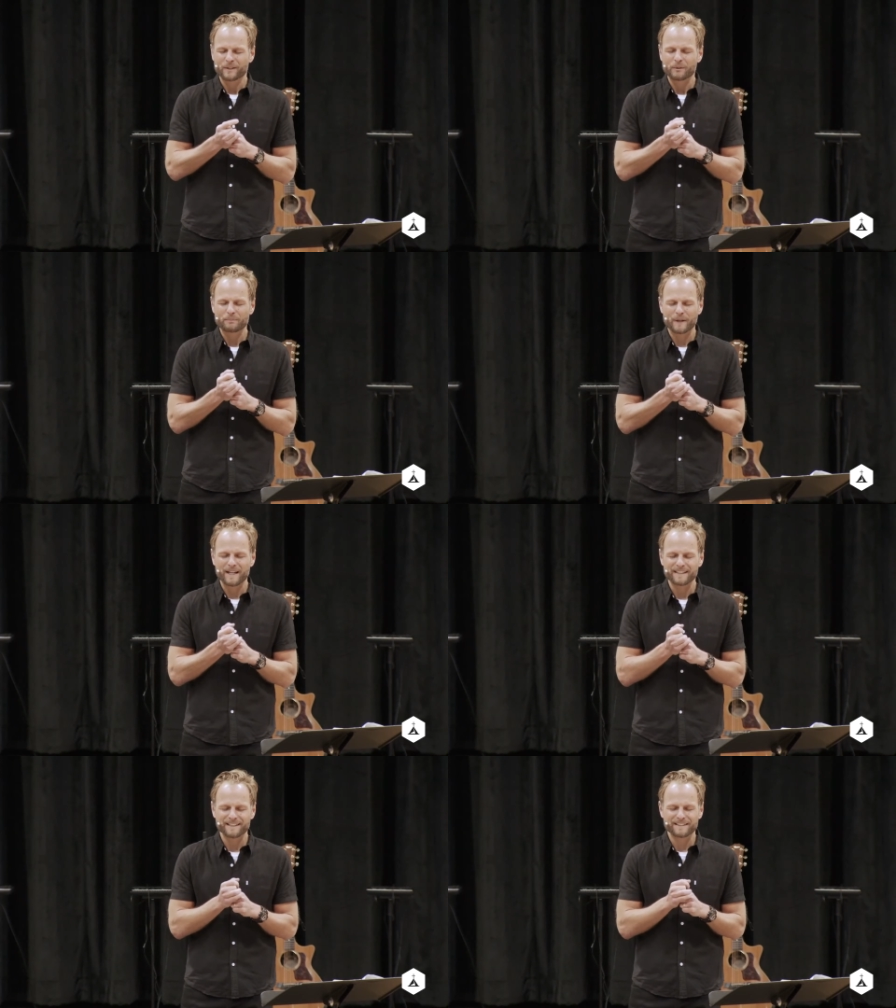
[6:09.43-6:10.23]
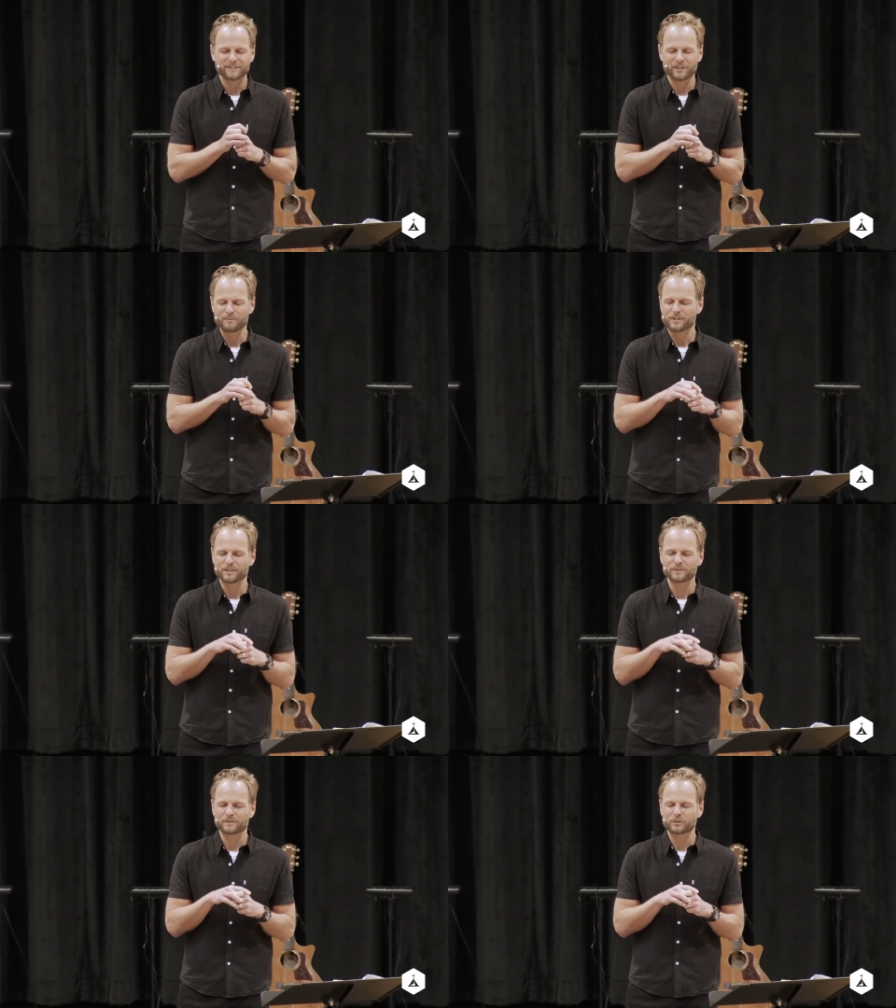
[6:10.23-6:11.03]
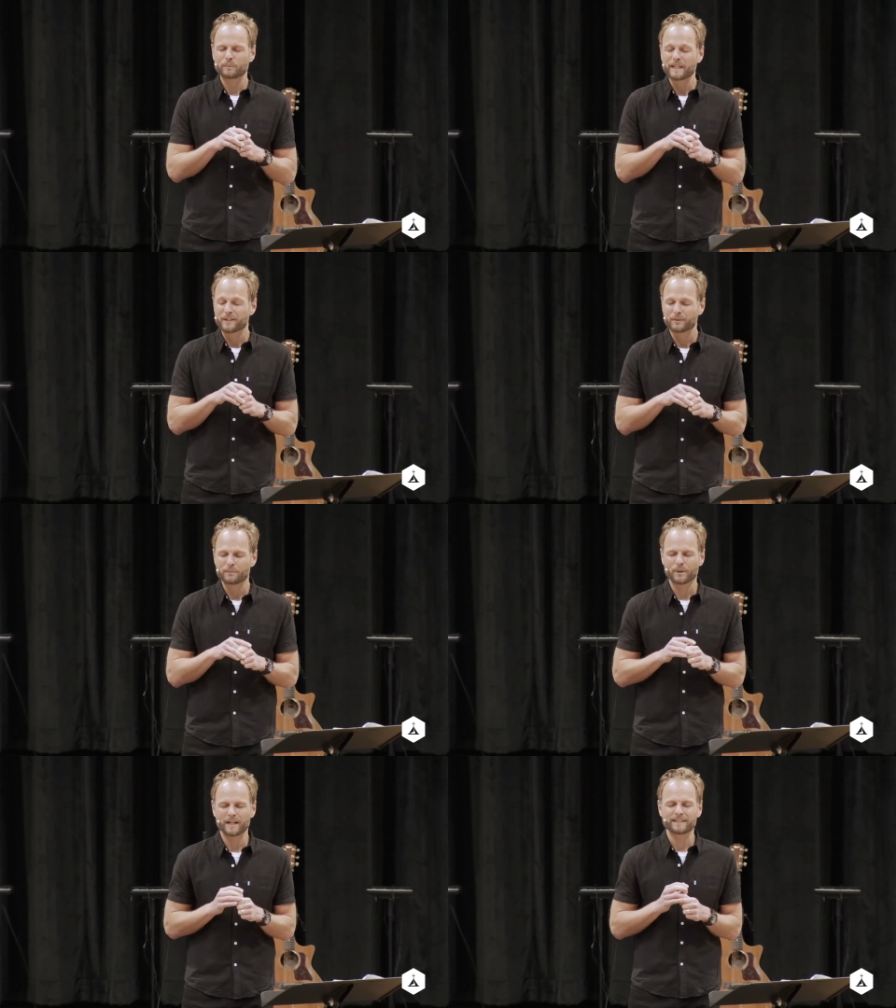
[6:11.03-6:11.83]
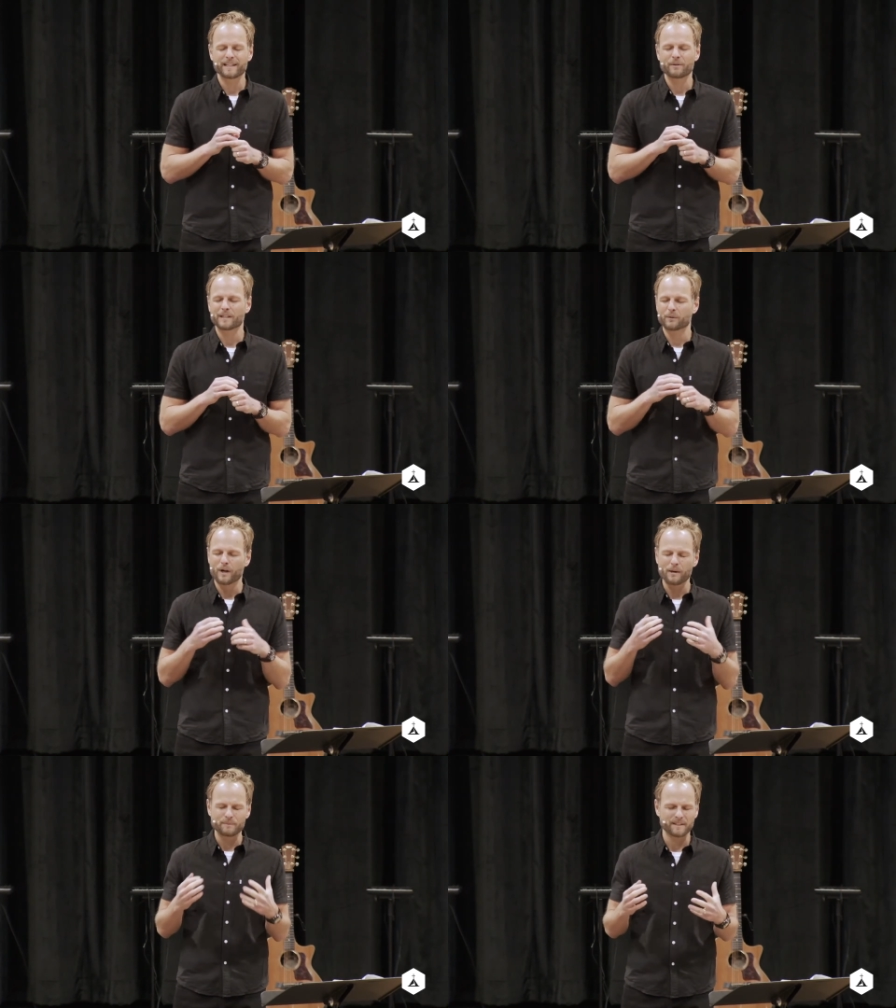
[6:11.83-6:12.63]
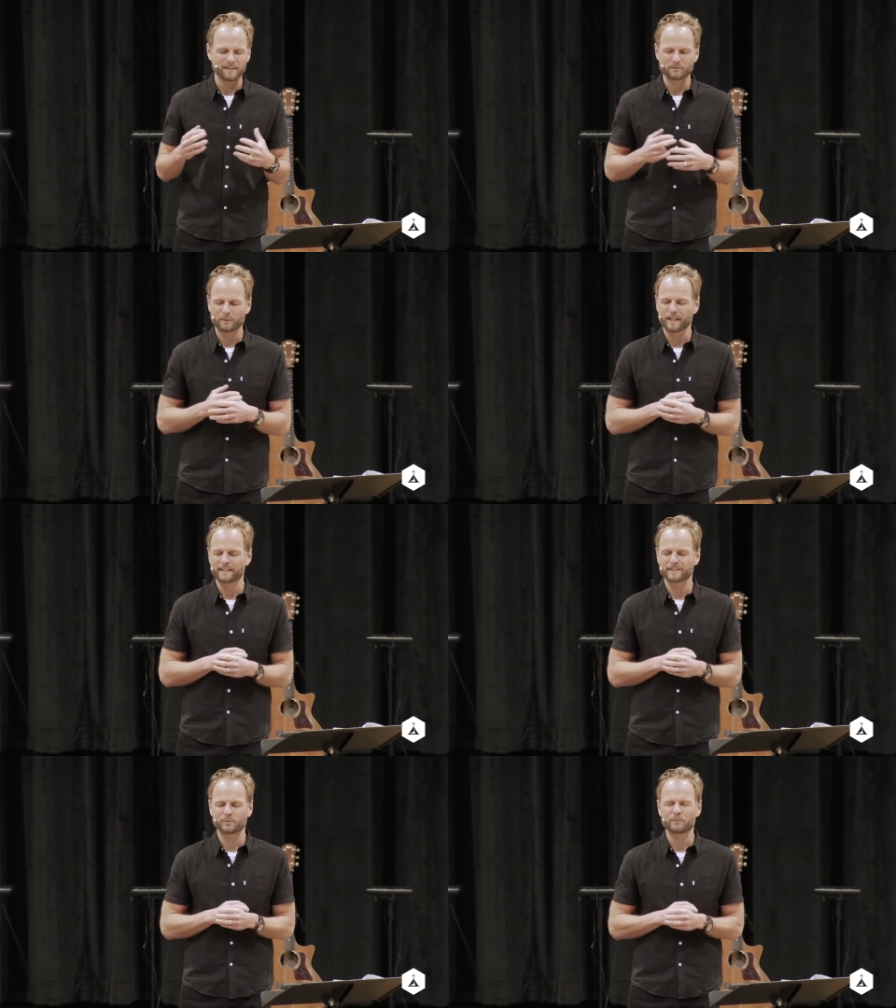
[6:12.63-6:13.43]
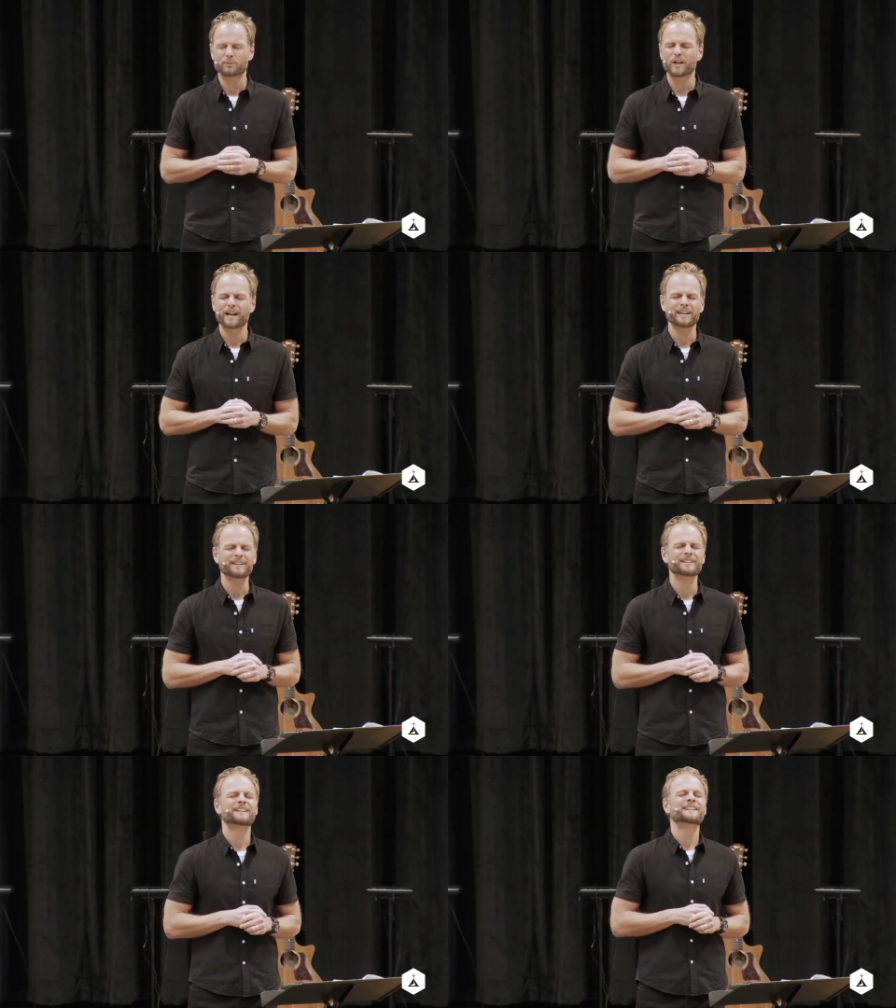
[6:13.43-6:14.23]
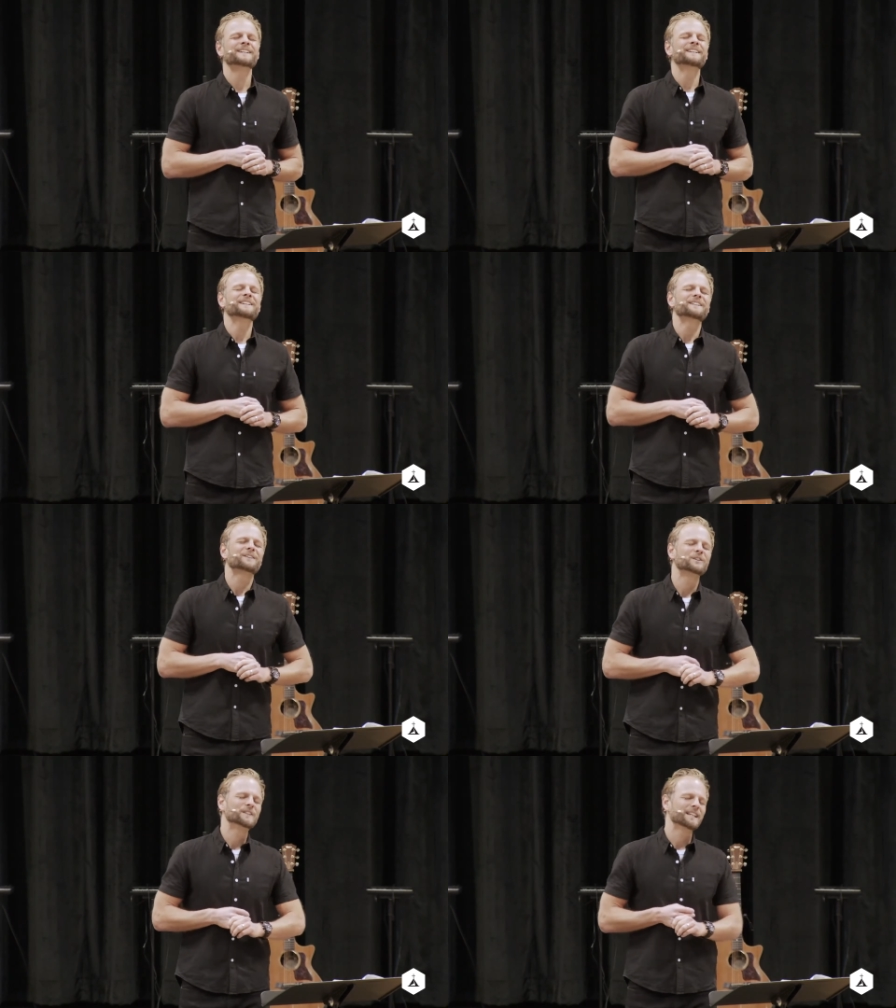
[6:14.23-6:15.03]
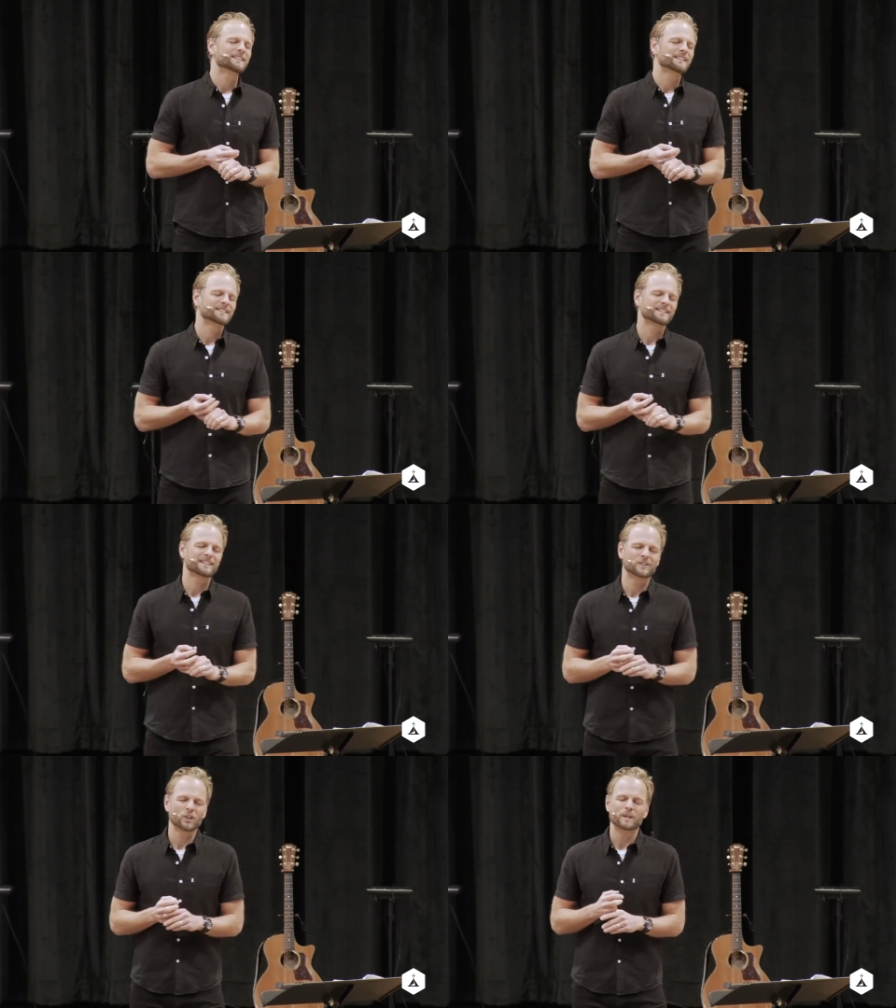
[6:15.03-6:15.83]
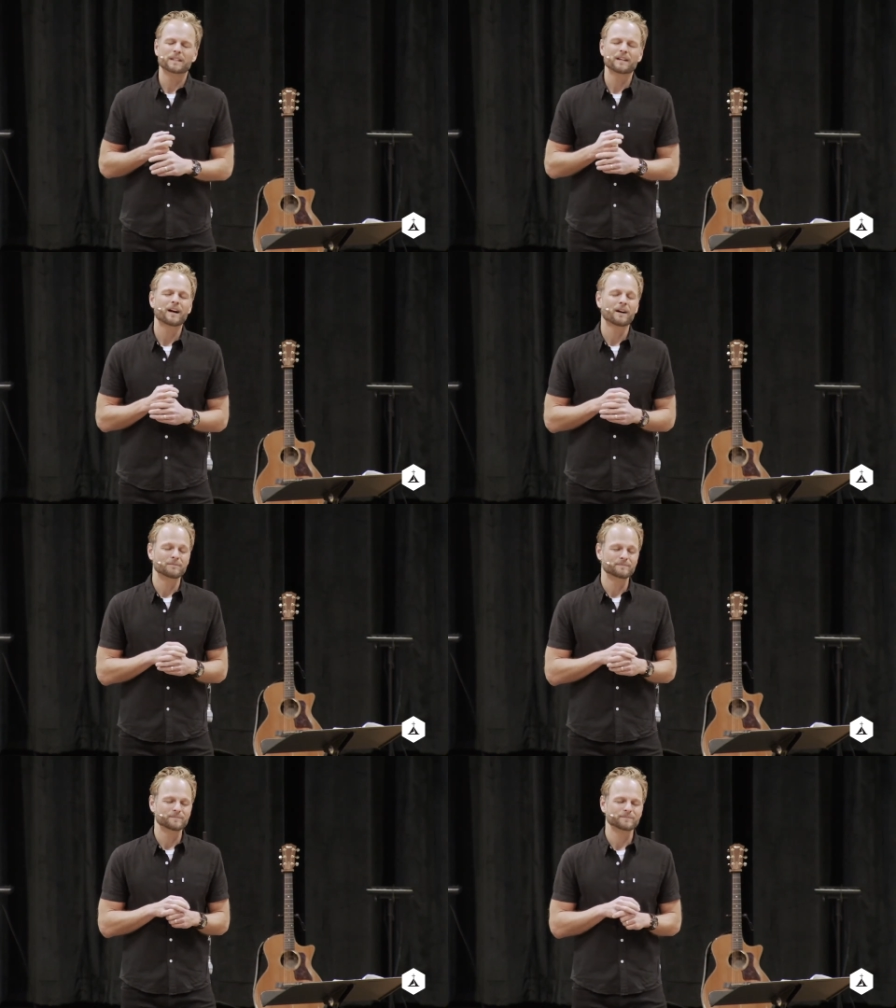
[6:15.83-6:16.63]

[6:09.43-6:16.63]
We pray that the scriptures would speak. We pray that they would erupt in this place. We pray, Lord Jesus, that you would come